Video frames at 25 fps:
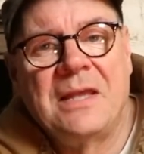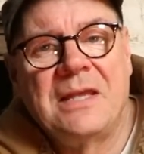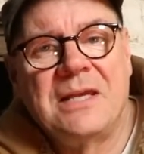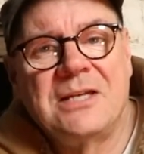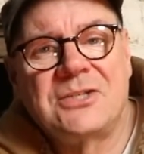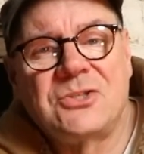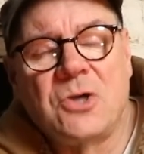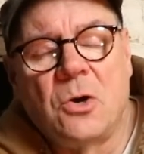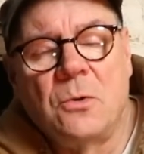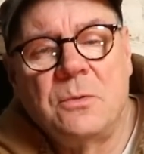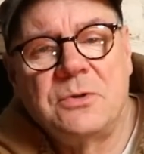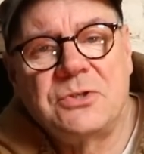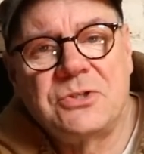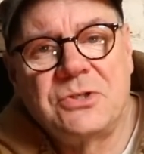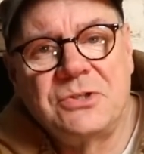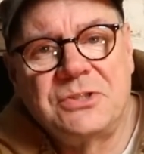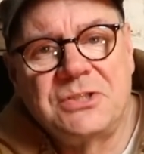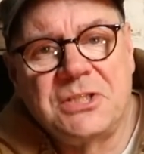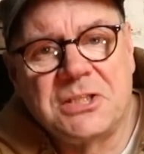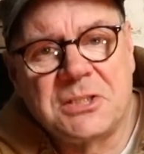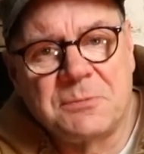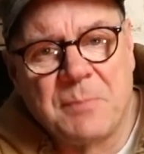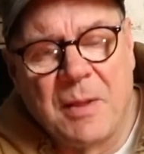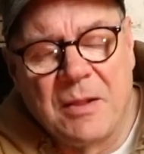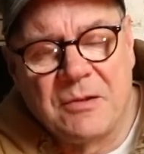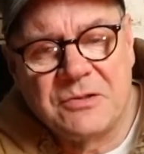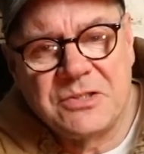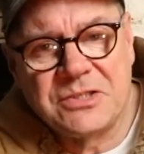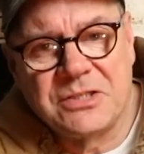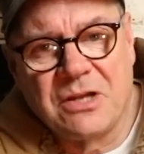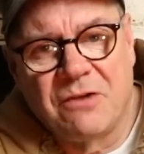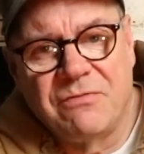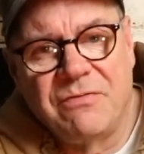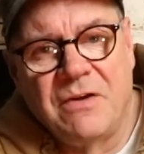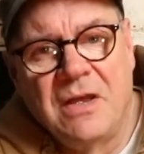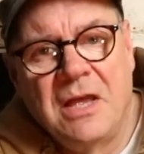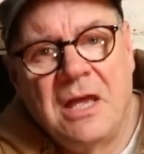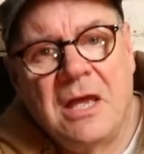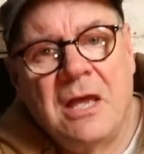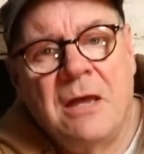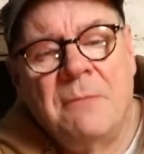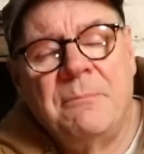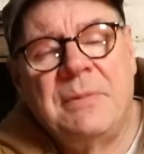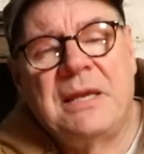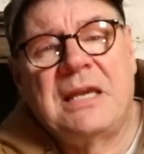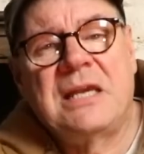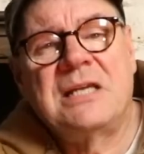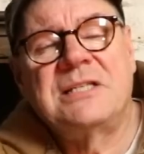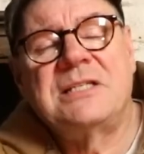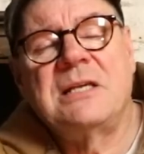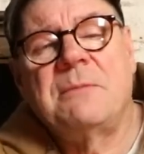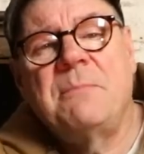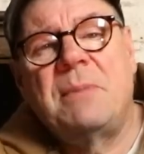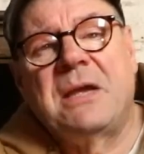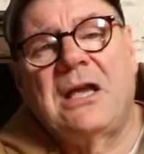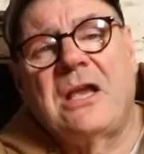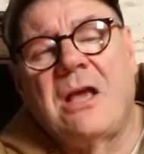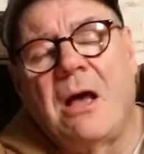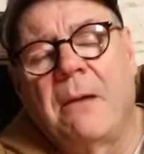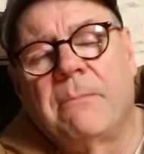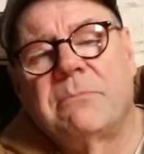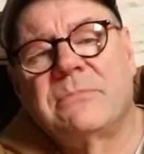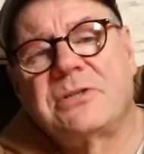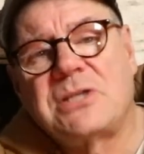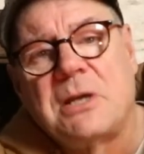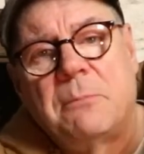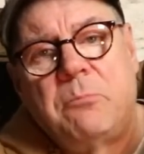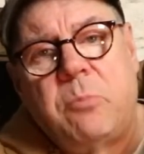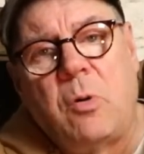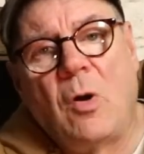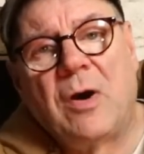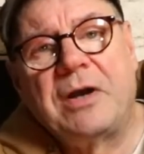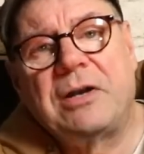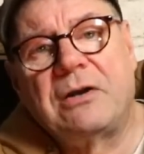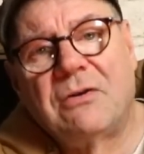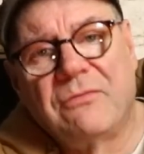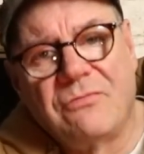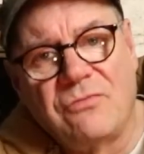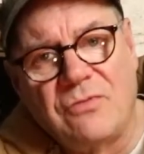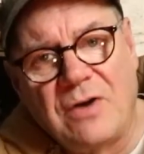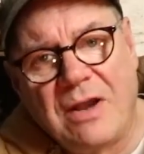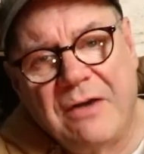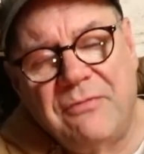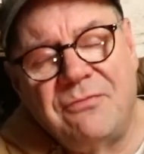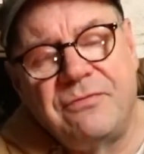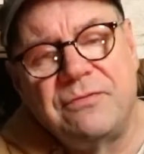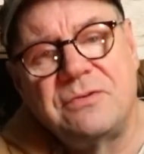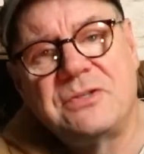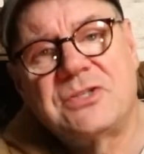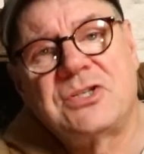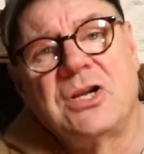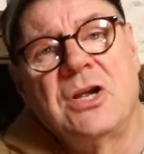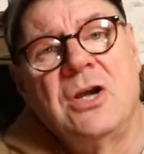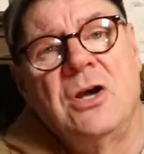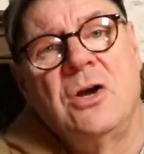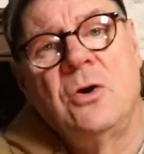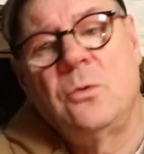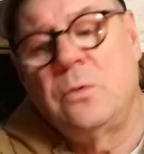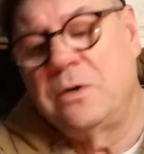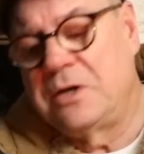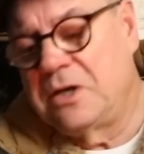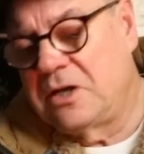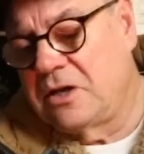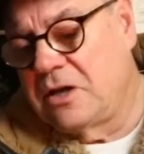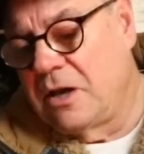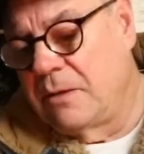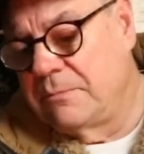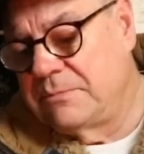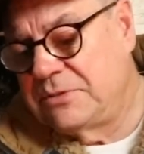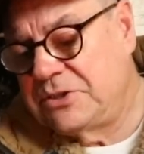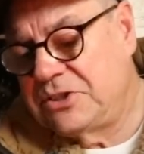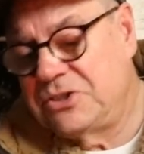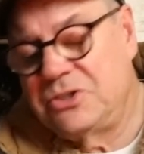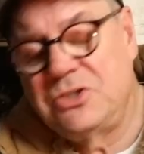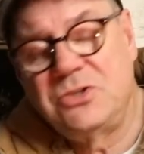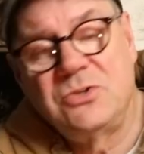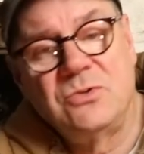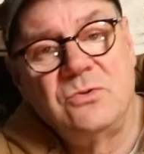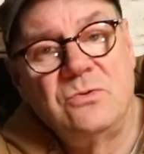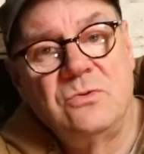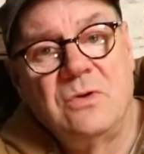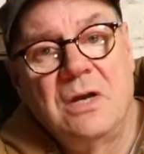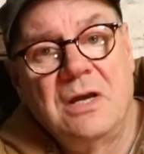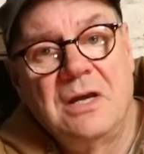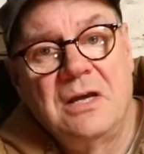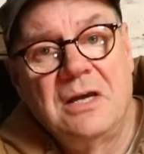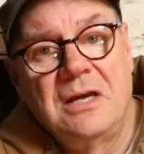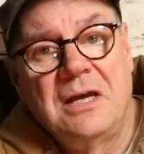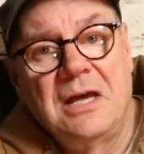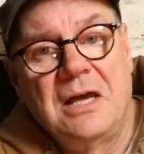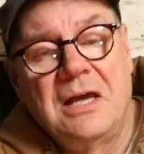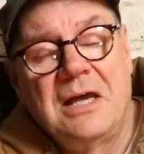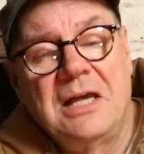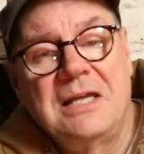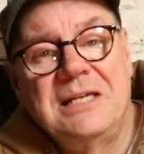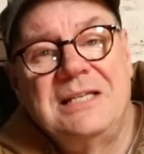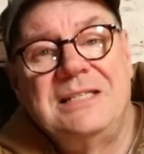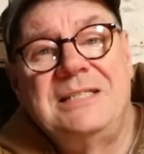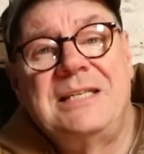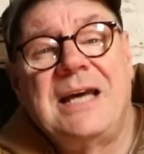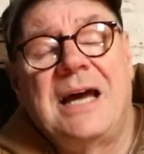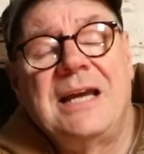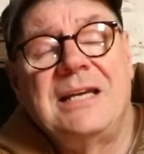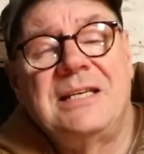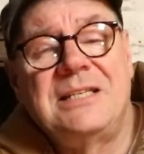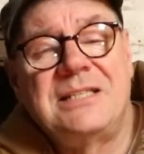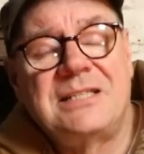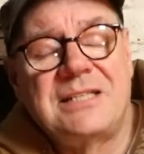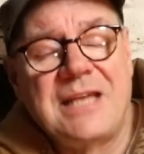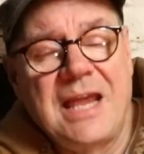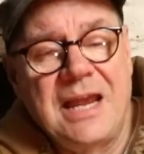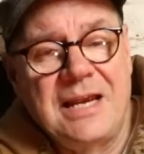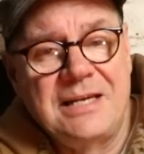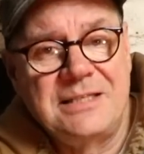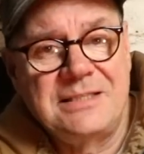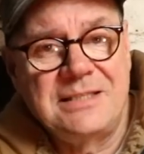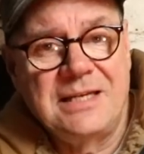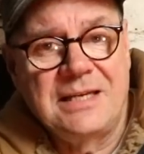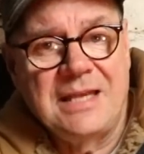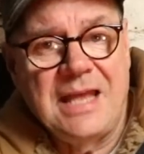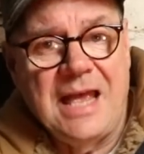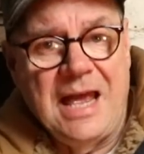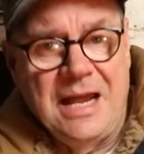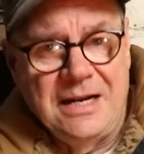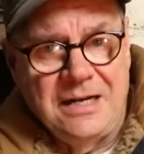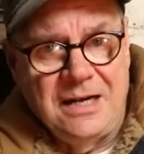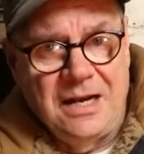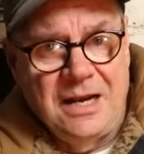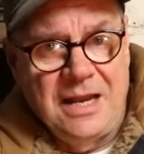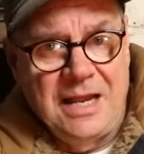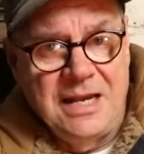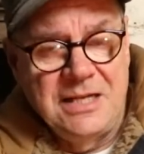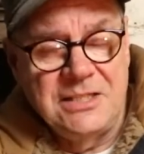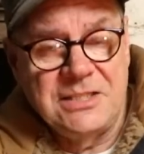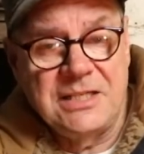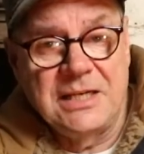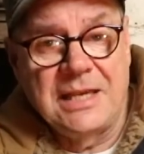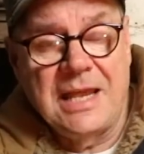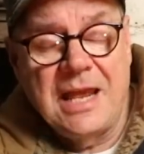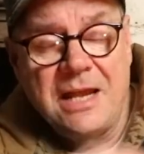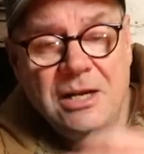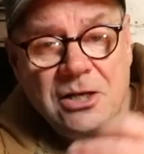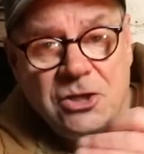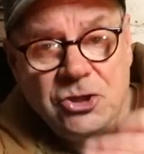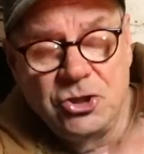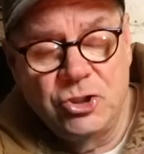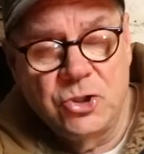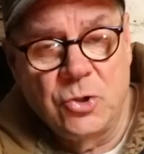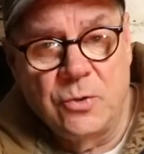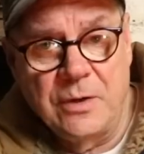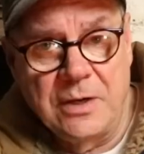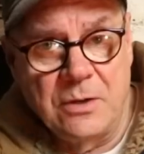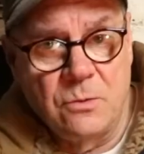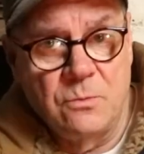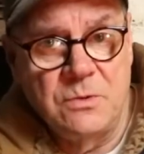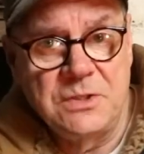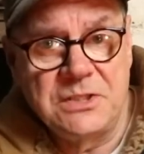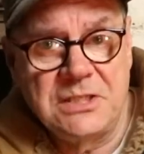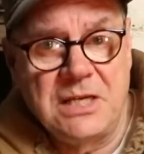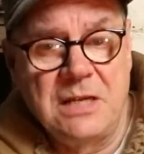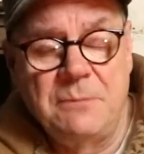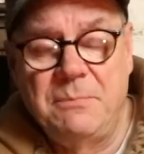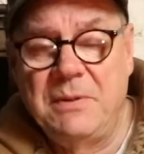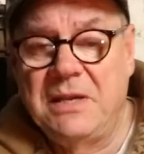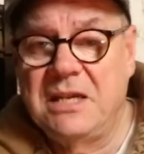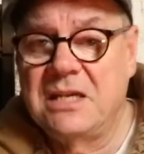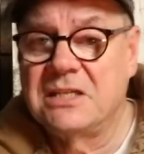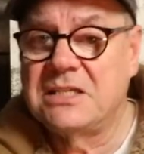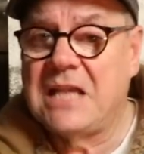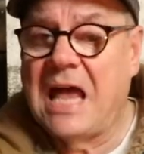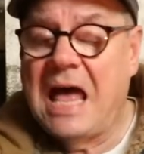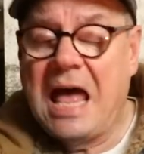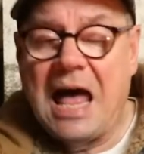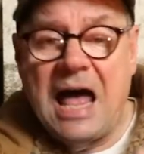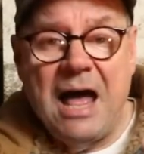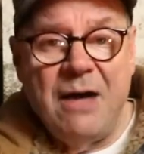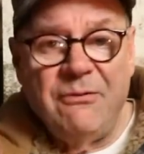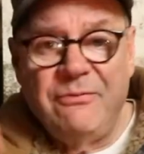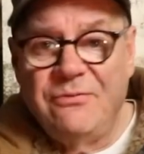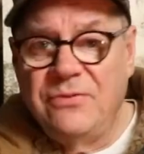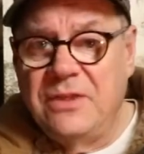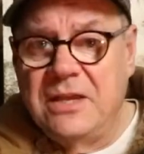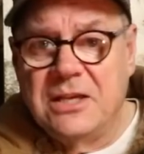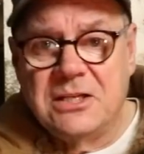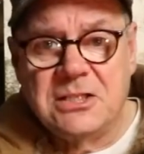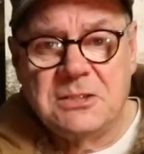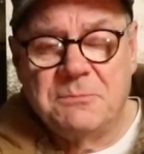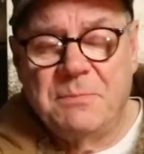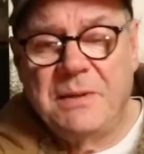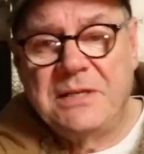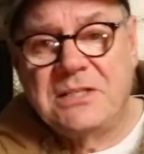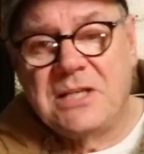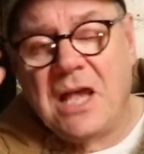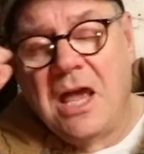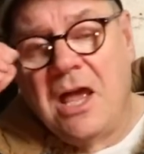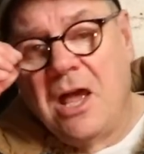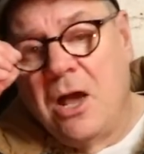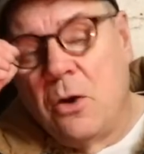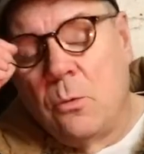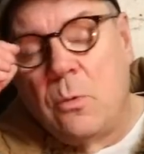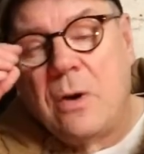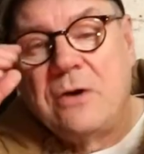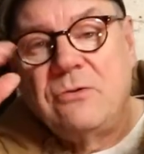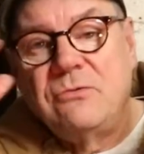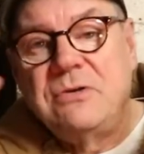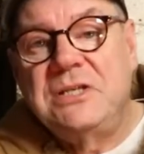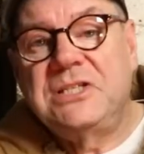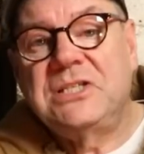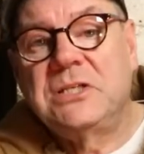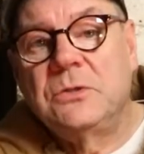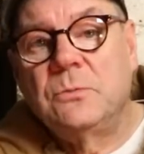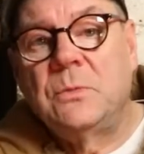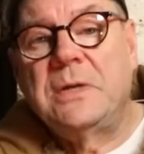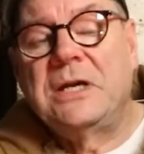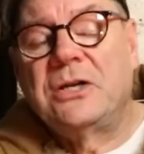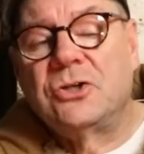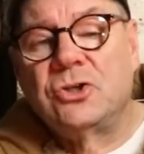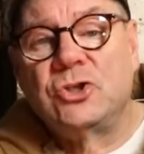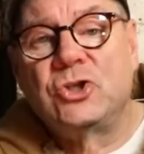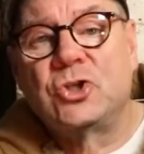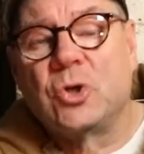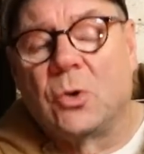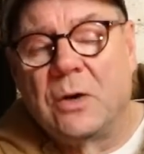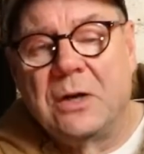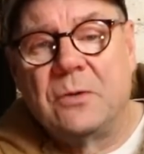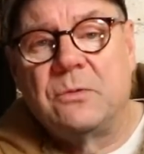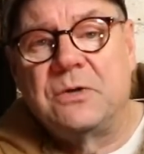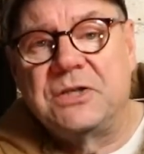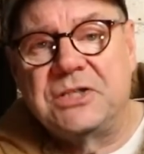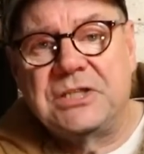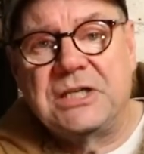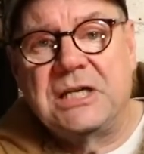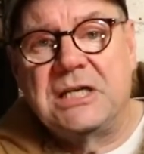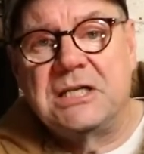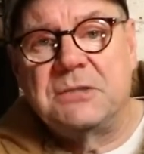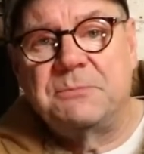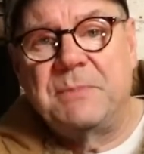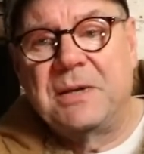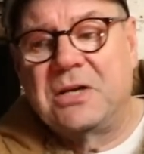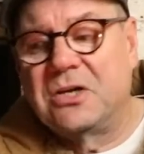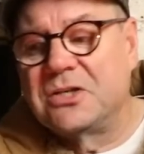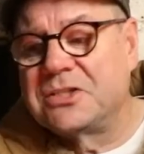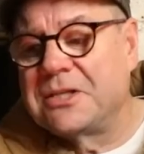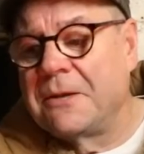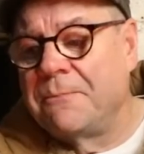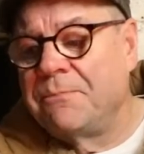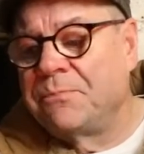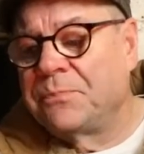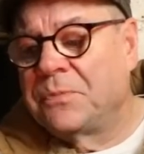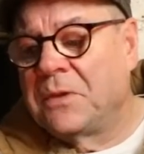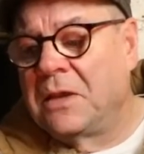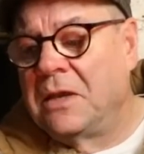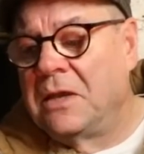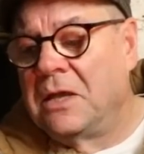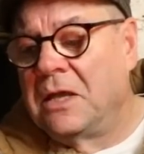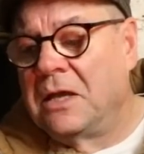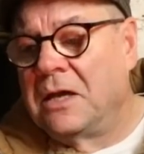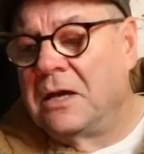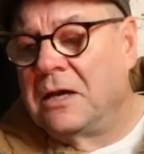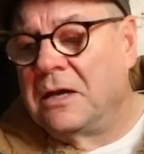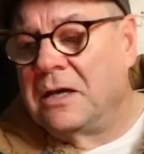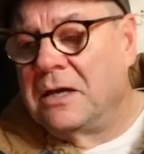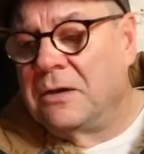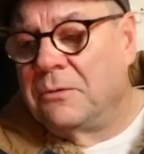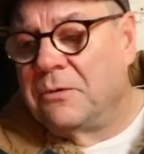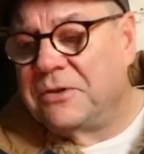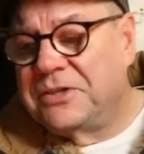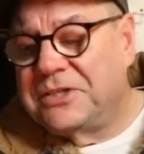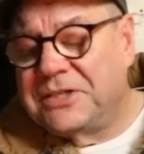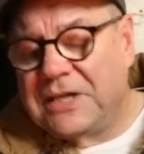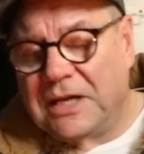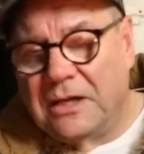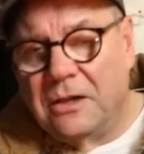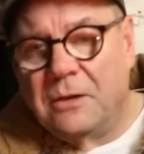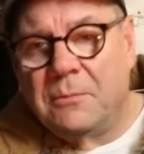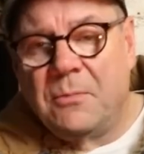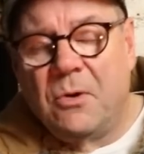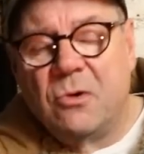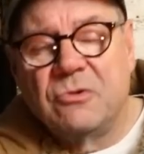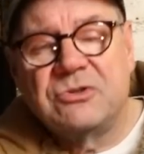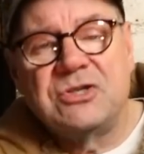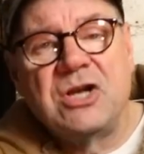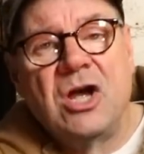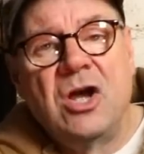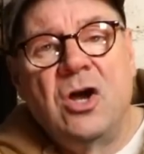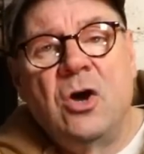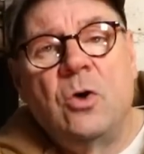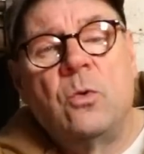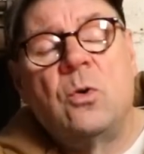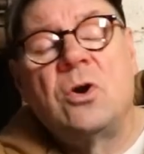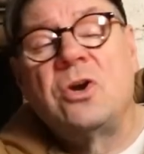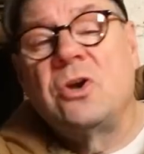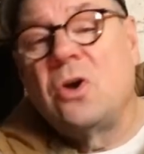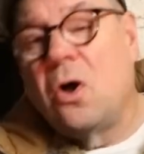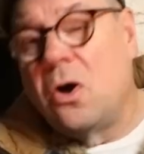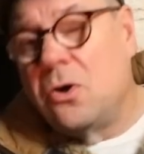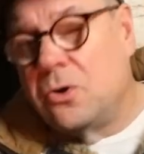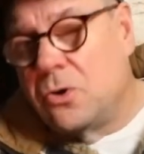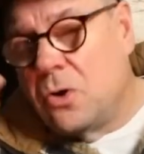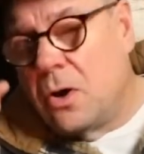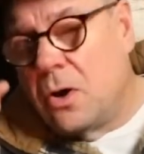it's always good to smell stuff because it becomes a point of reference when it comes to dissecting, analysing and enjoying whiskey because half the experience, one reason we enjoy whiskey is because with single malts, we're not